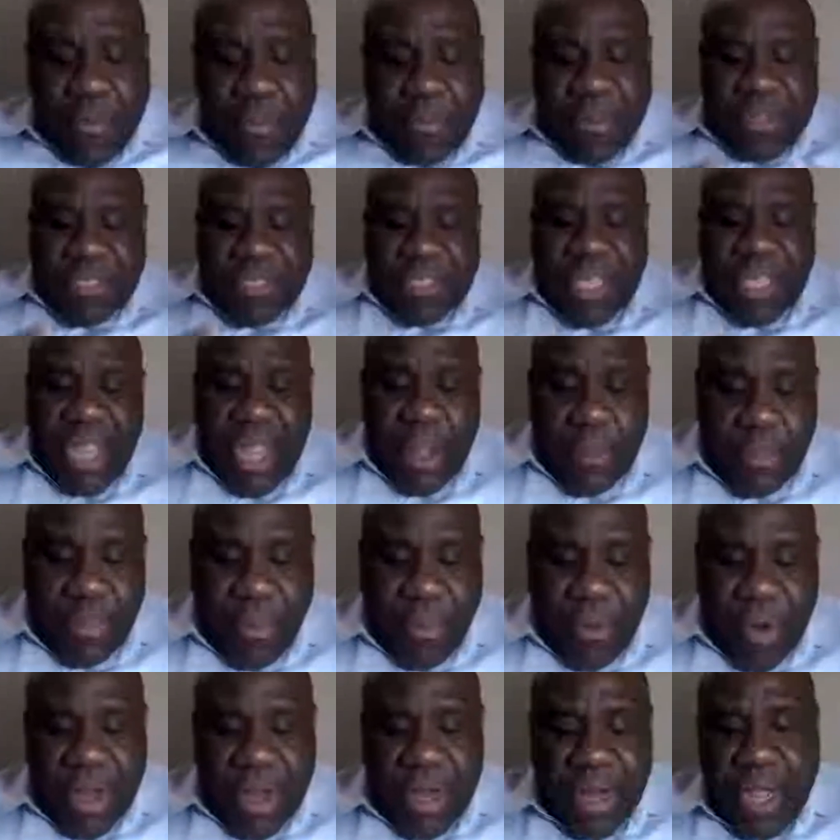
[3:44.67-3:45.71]
from the
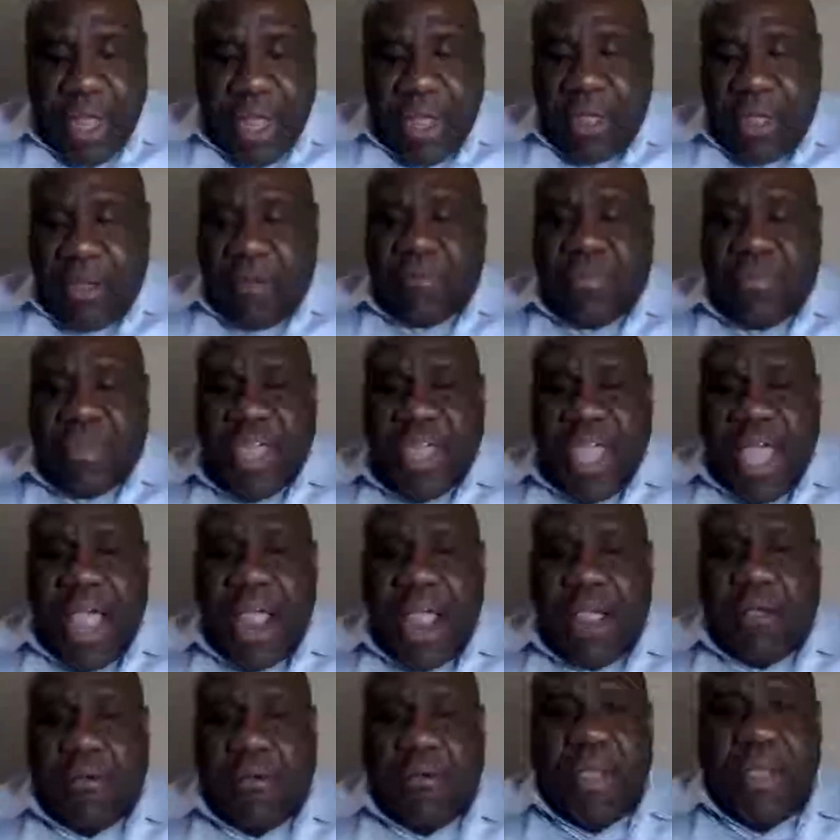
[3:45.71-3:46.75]
standpoint of the
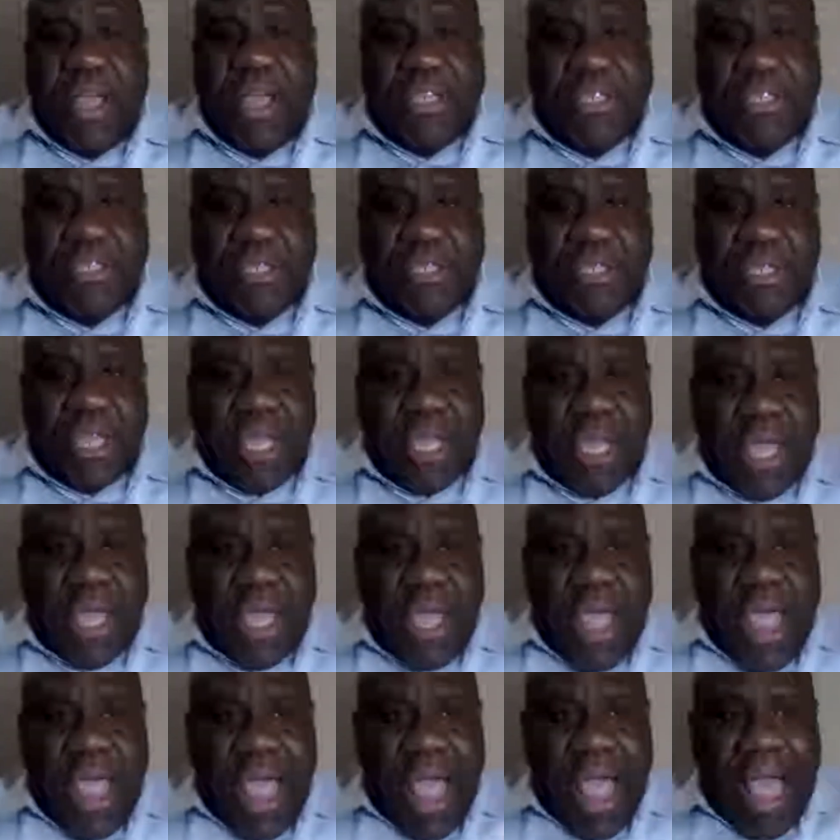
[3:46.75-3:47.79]
IRS,
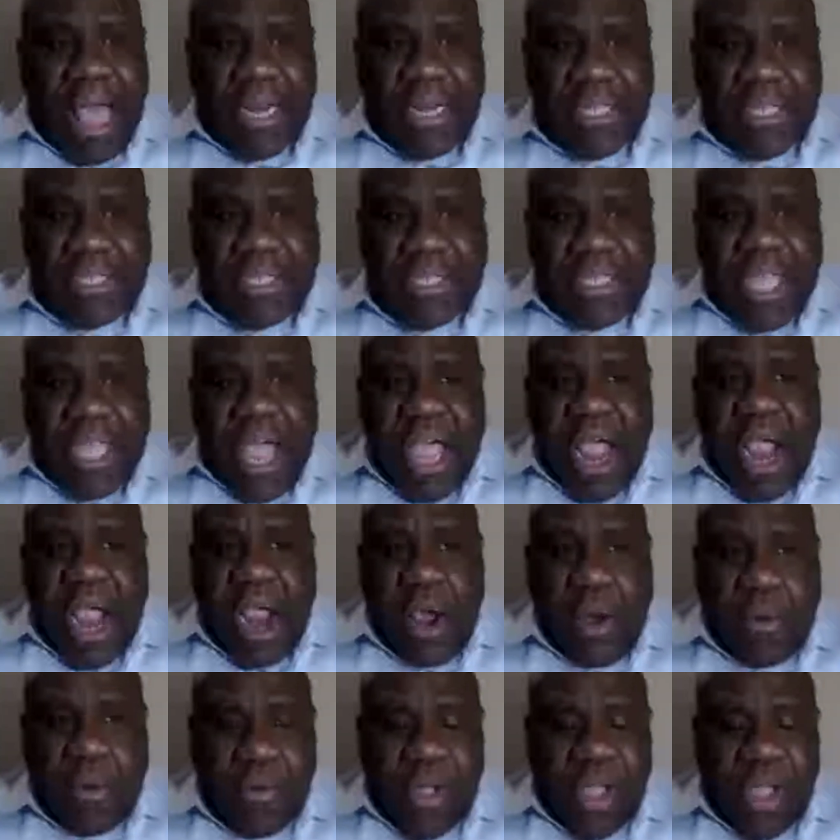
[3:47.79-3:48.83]
how does the
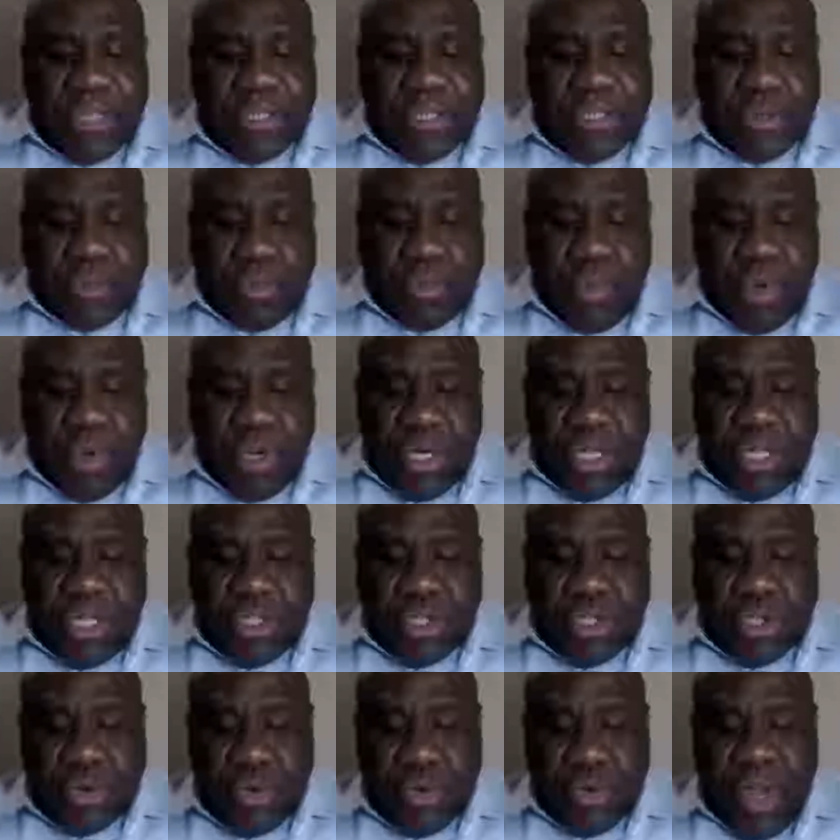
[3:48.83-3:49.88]
IRS really
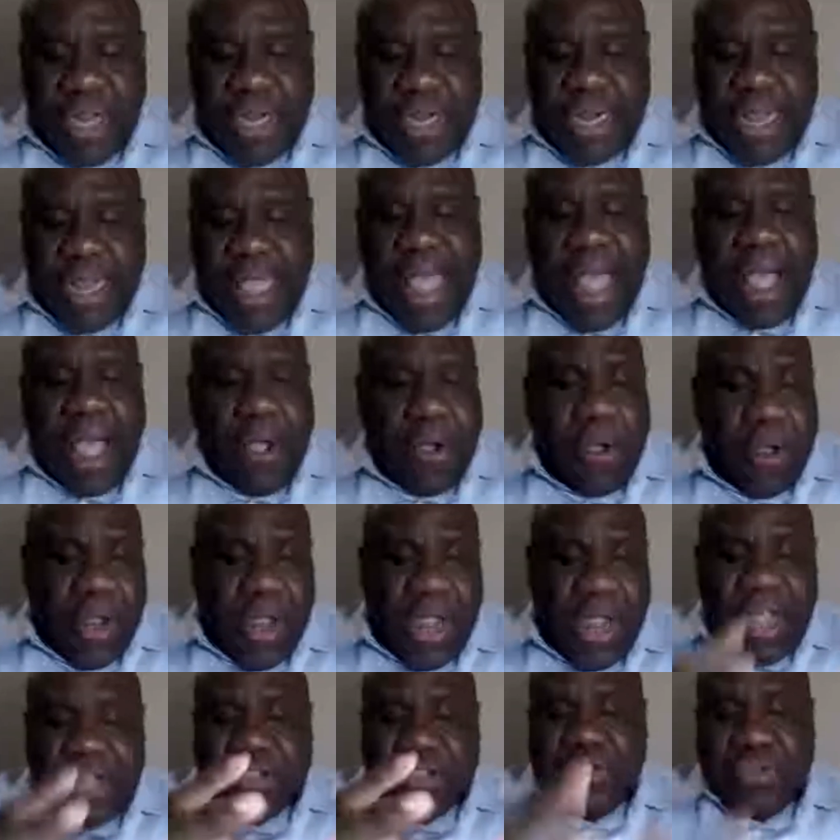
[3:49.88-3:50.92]
treat our
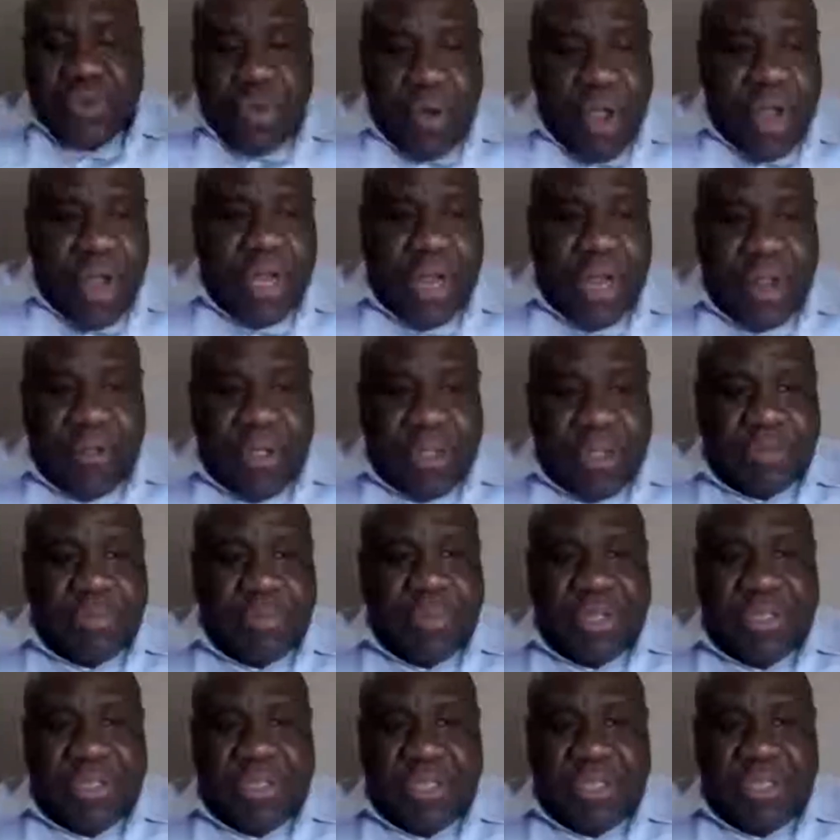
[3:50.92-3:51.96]
extraordinary
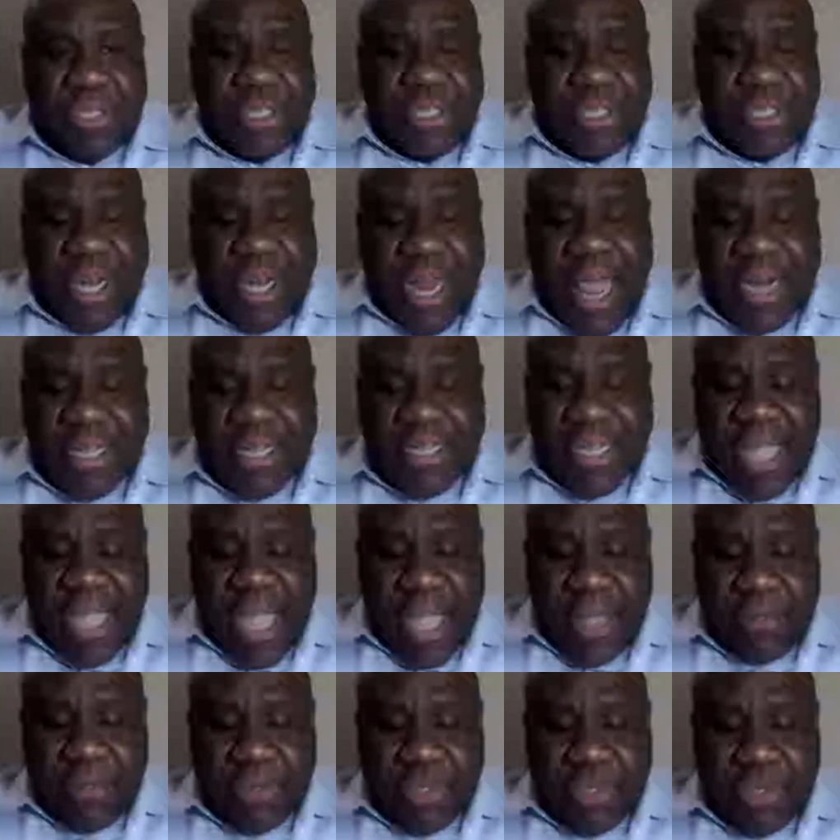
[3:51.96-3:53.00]
expenses? Because a lot of
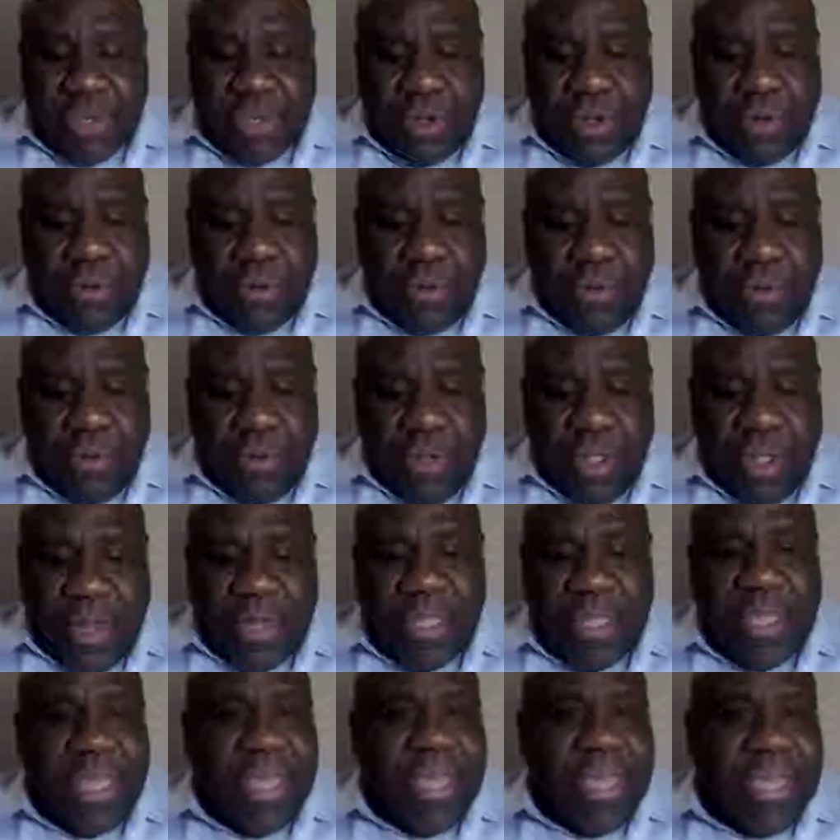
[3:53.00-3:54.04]
times, on
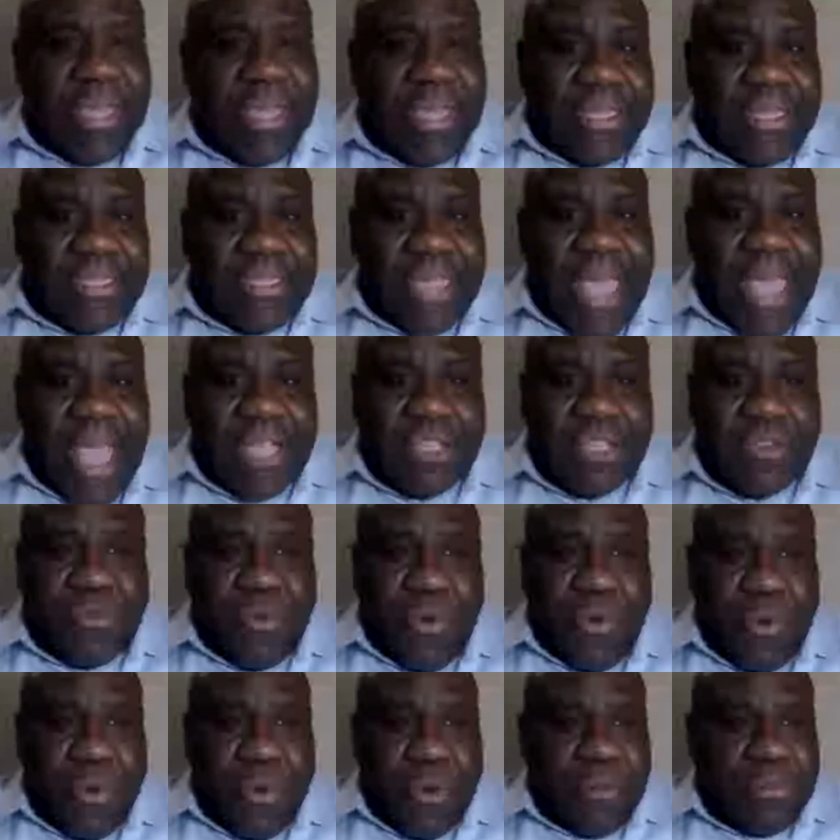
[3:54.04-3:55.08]
tax
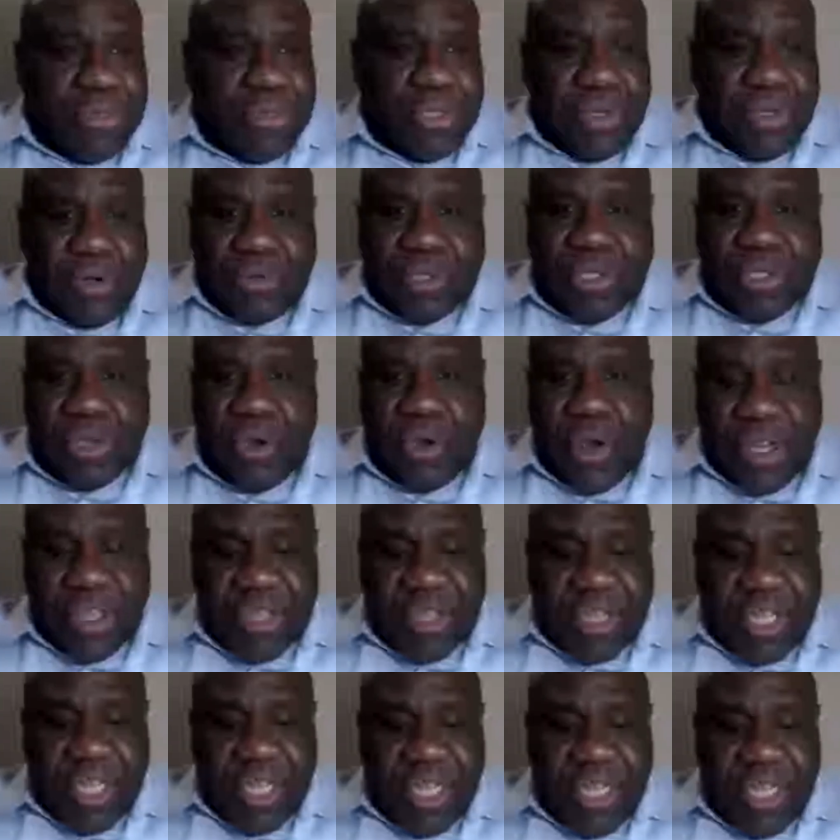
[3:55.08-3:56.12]
forms, certain
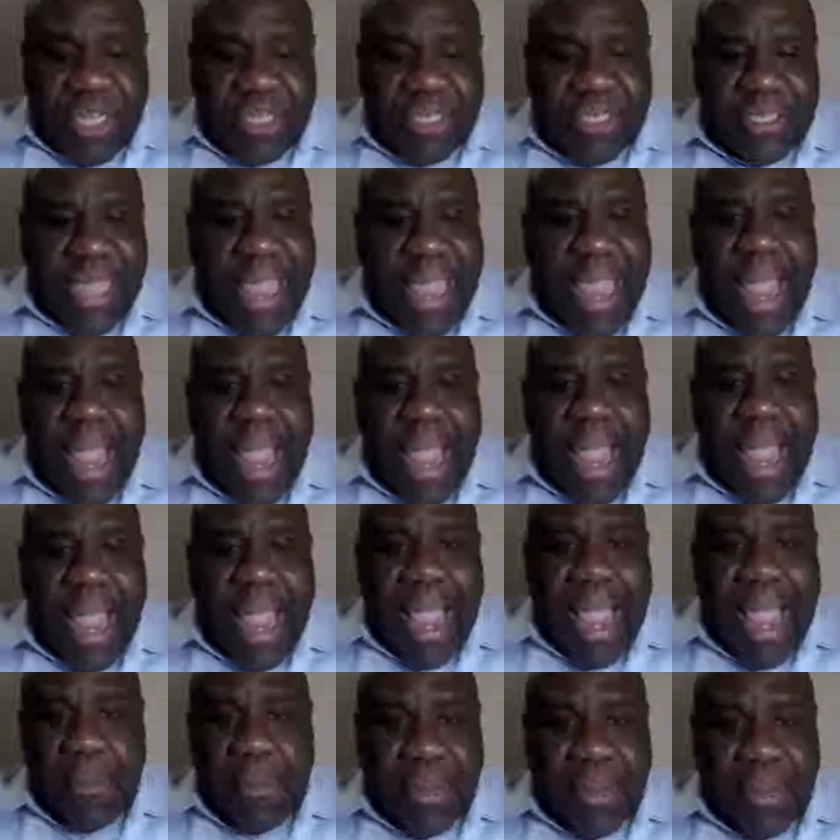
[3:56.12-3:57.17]
things
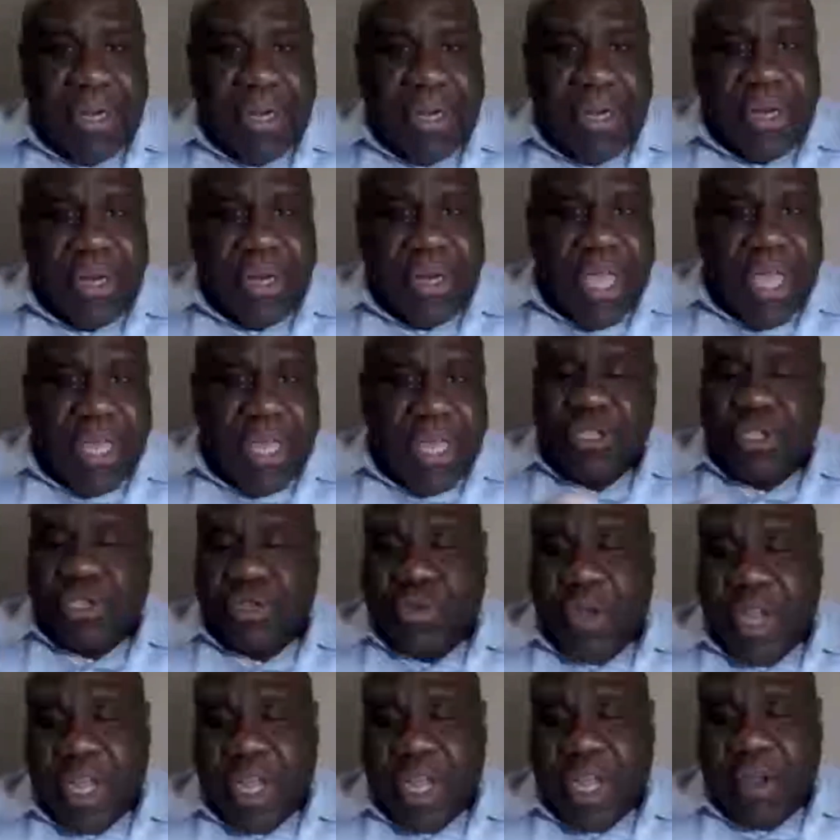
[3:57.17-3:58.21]
happen
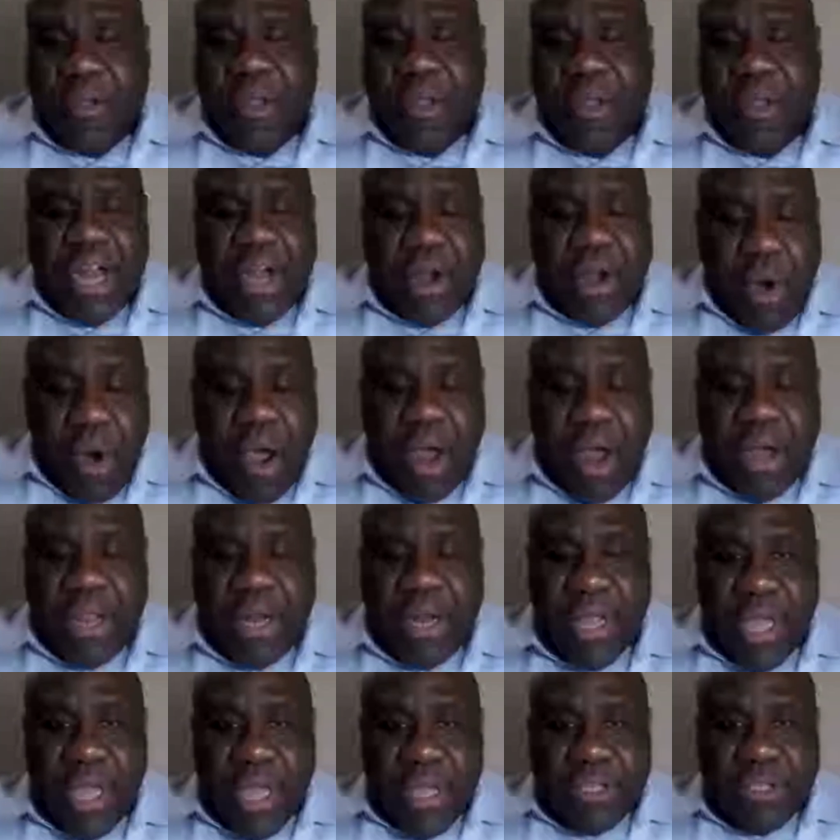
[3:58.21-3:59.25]
that can trigger
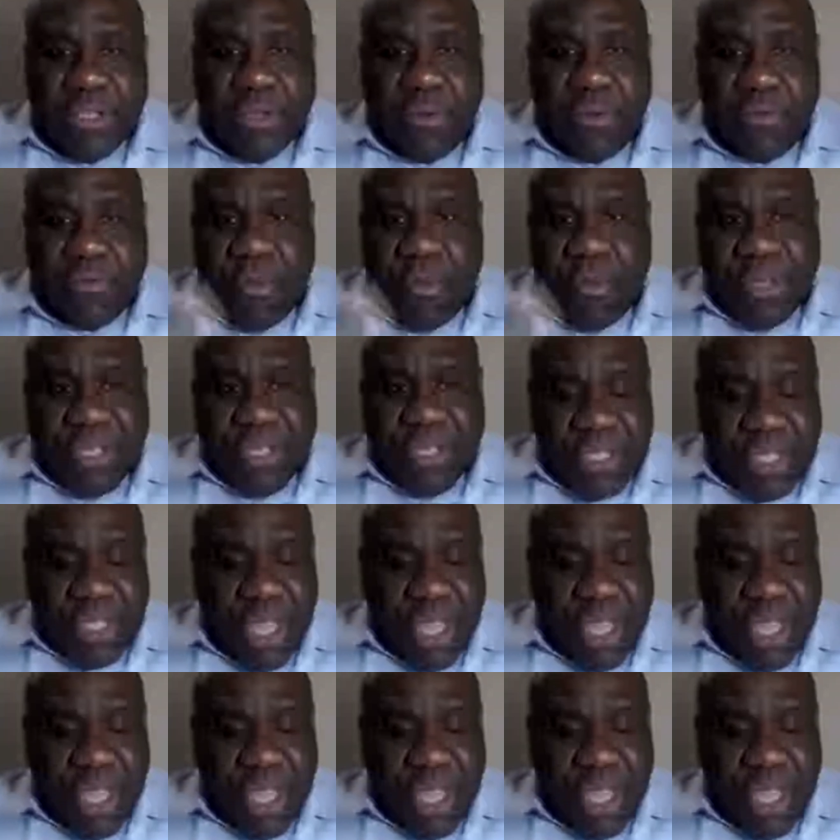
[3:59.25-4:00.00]
an audit. So